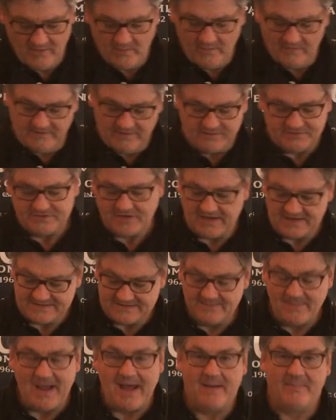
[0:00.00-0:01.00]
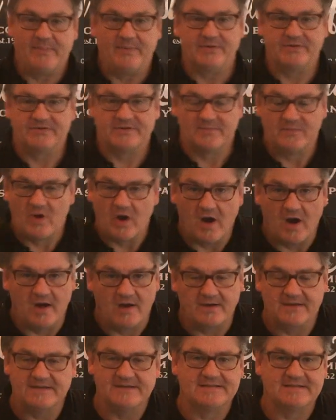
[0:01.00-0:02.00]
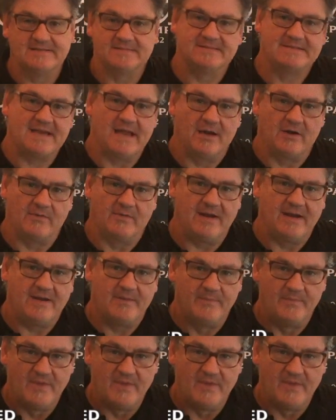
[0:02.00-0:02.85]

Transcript: We've also got some apples, some garlic, and some celery.